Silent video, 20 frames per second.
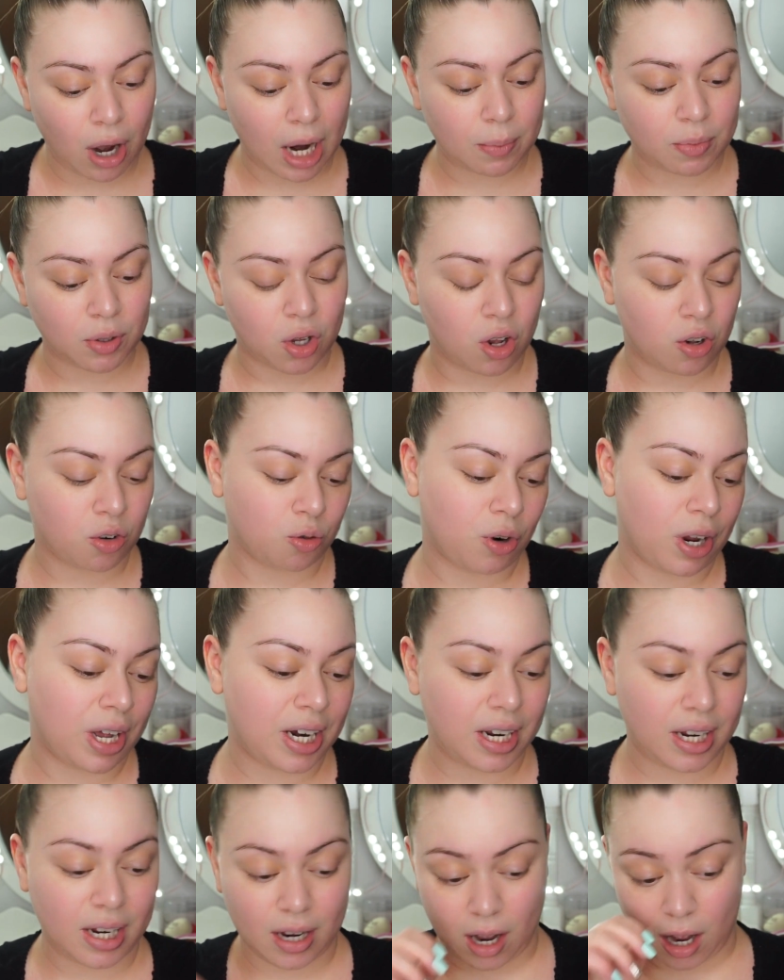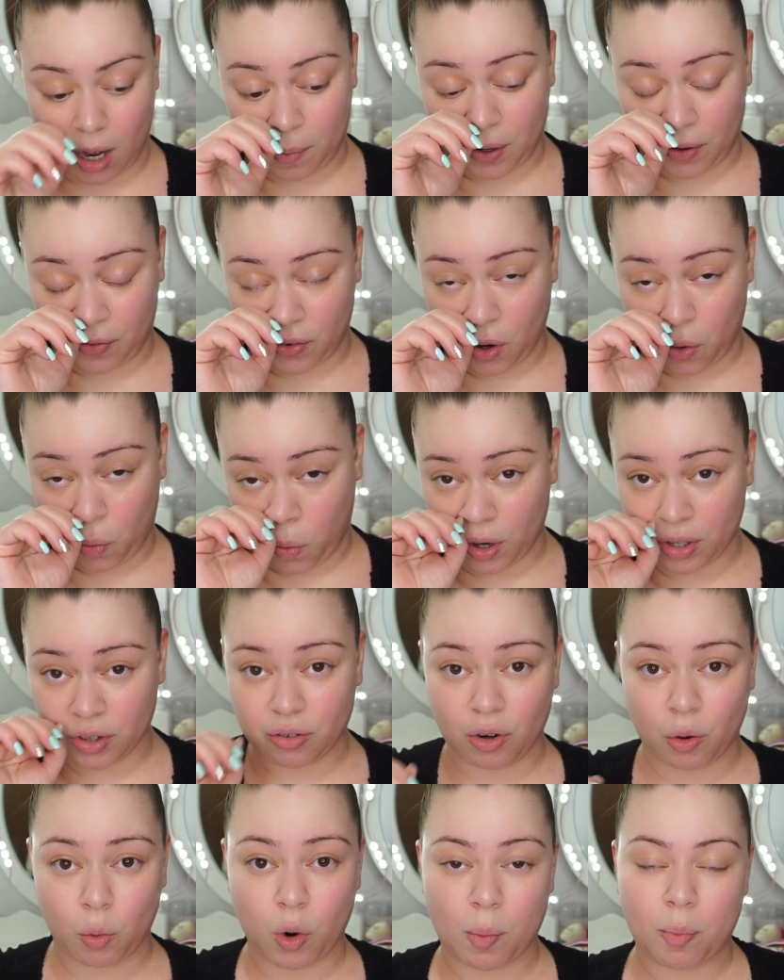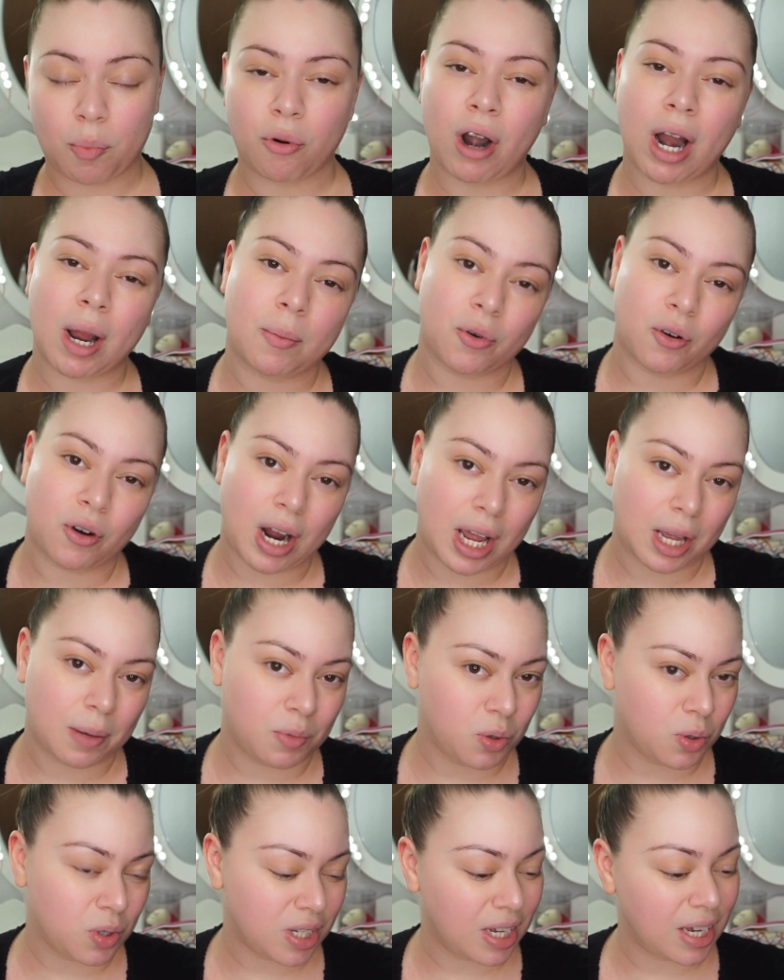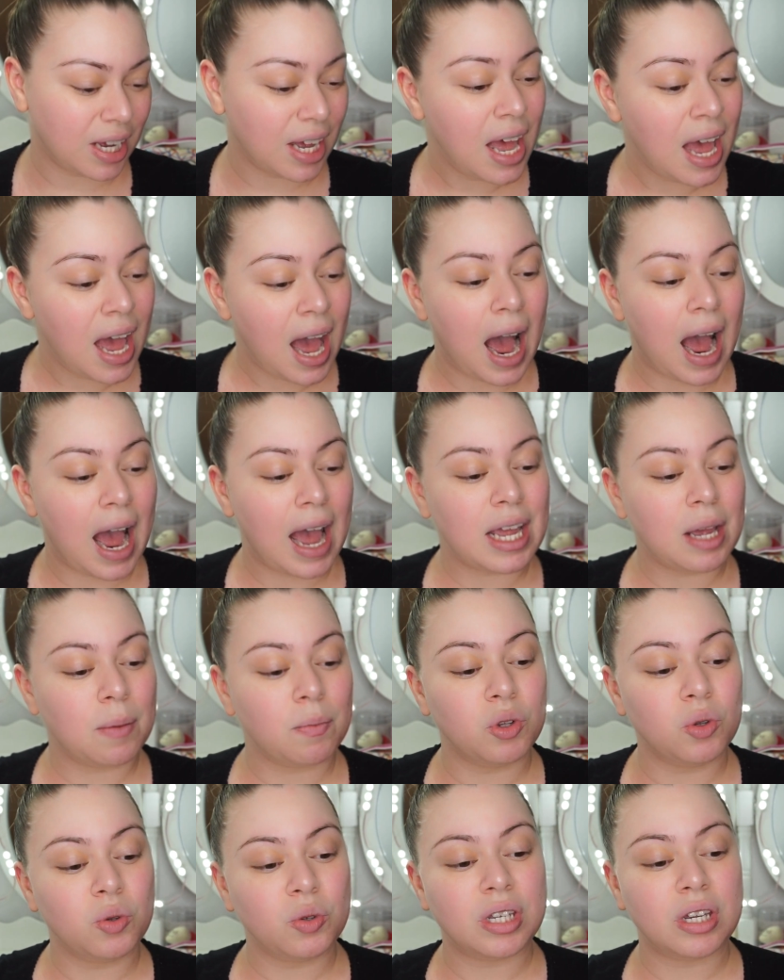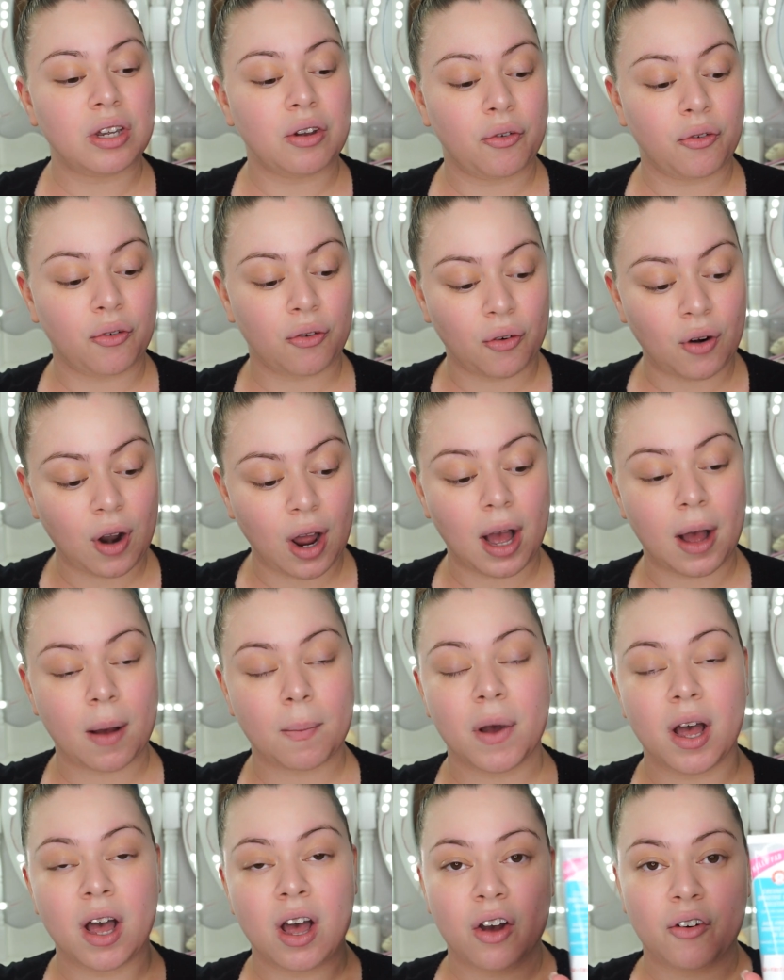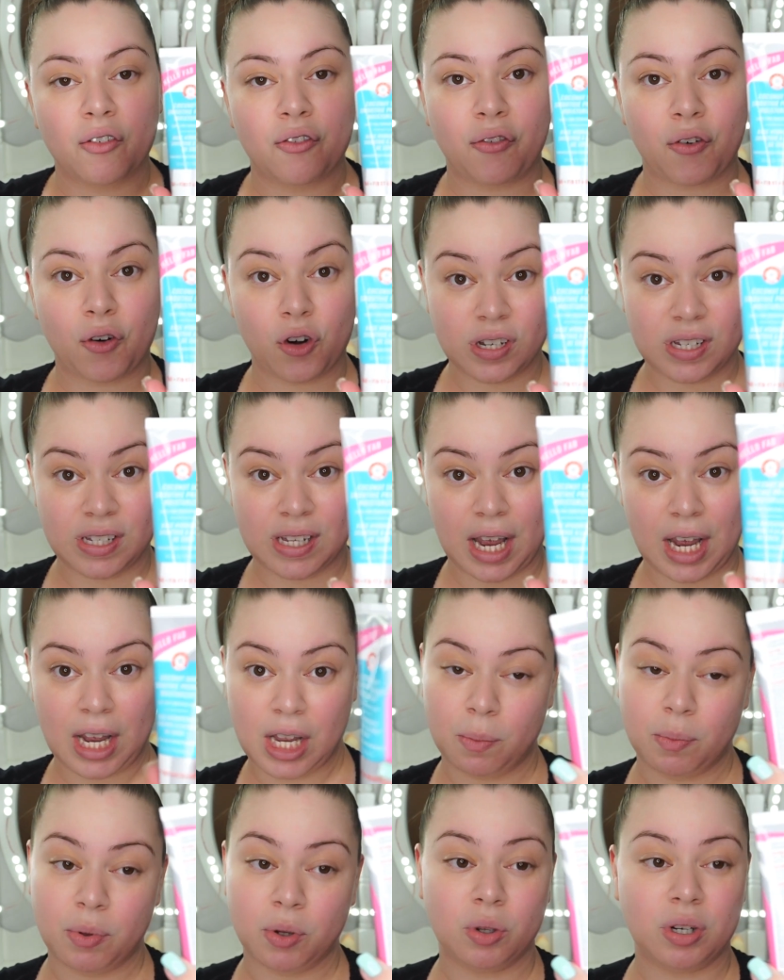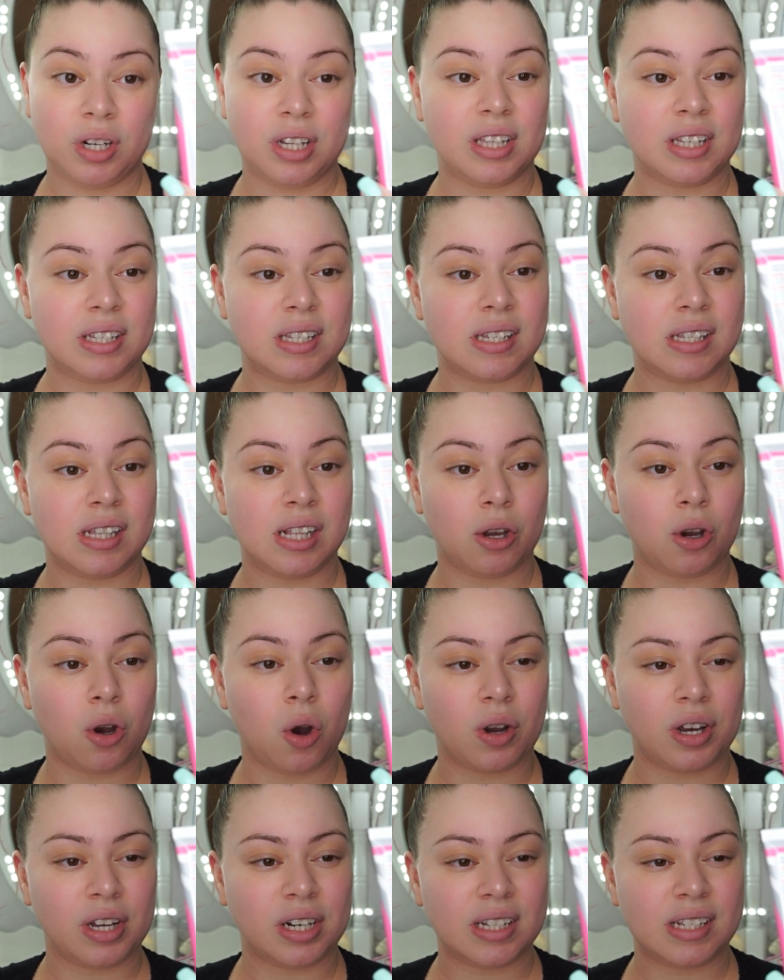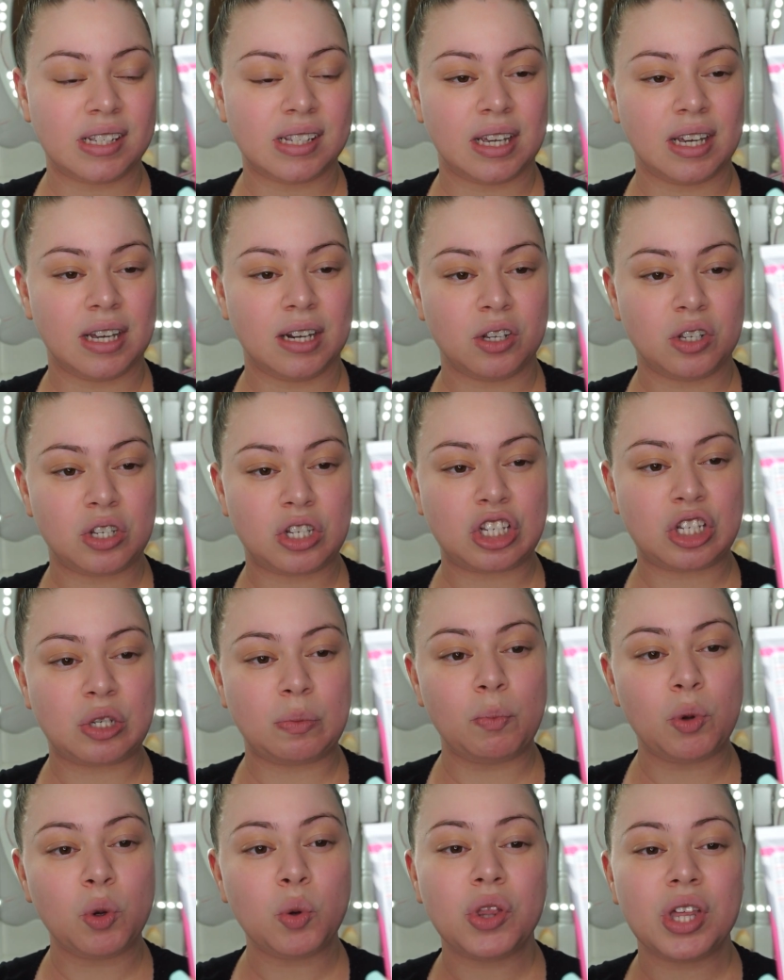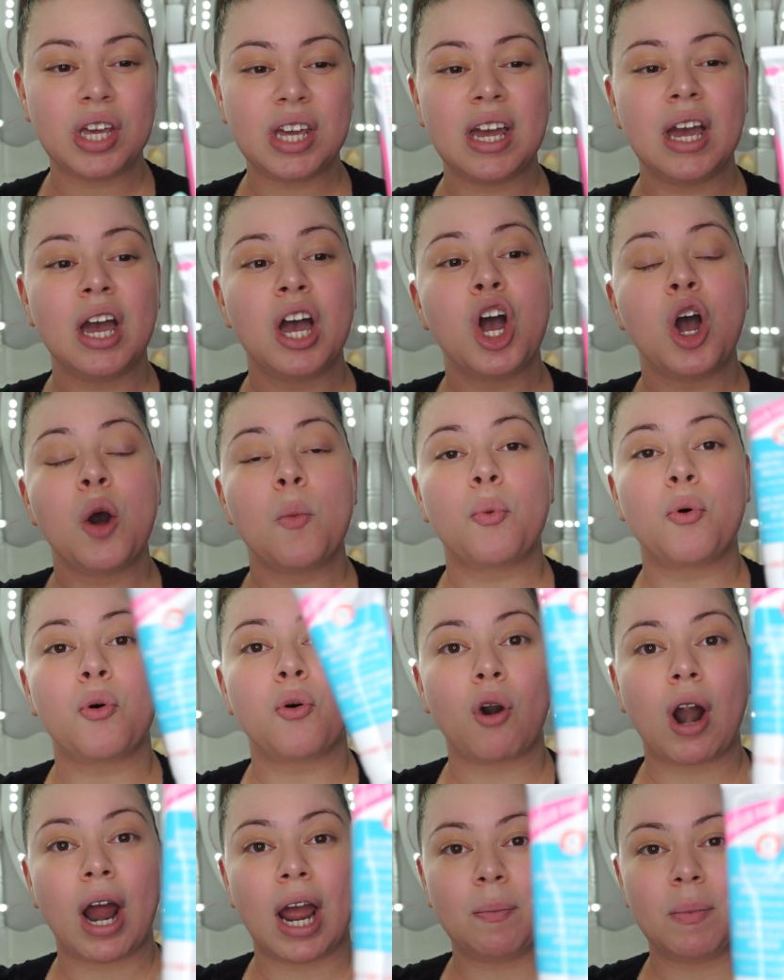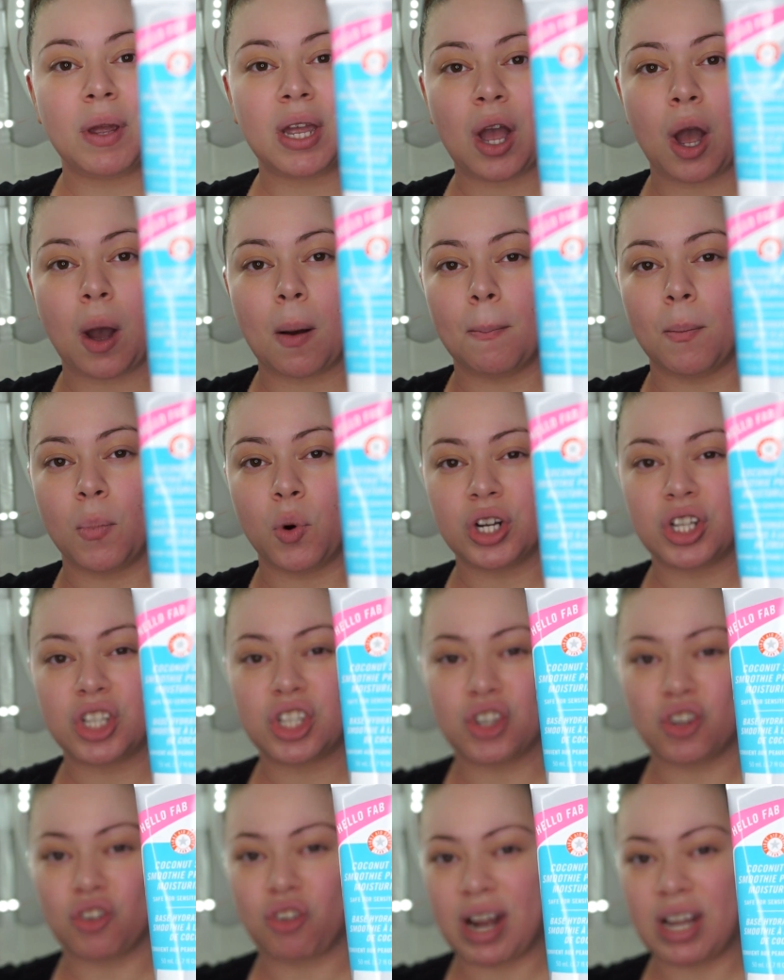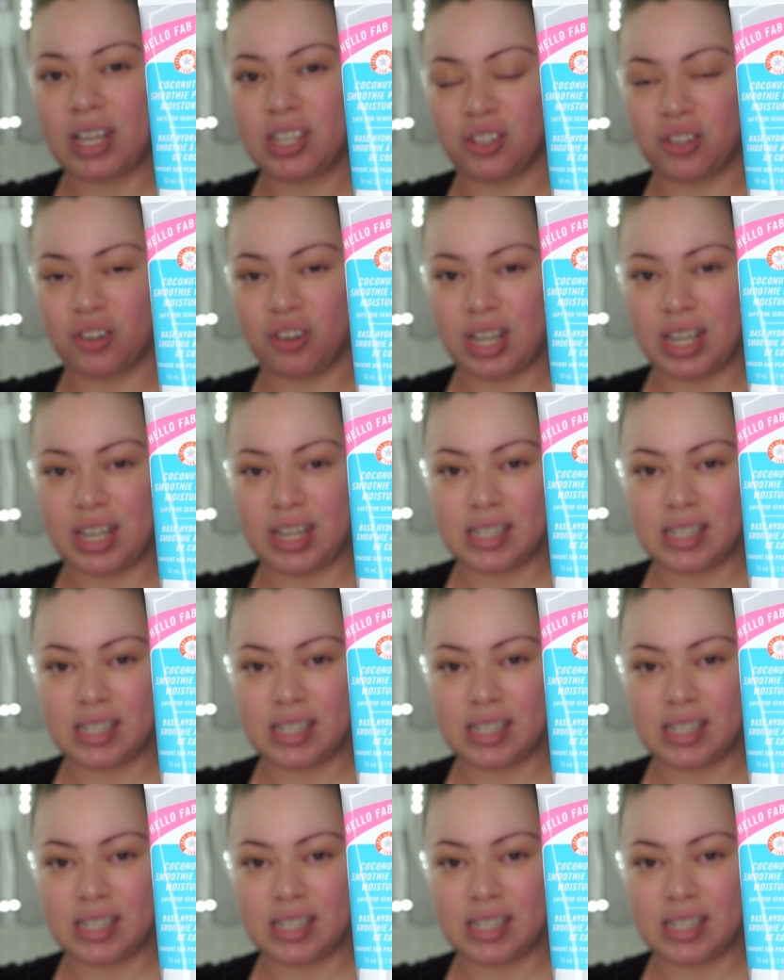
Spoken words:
primed already. If you're wondering what primer I'm using, I am using from First Aid Beauty. This is the Coconut Skin Smoothie Priming Moisturizer.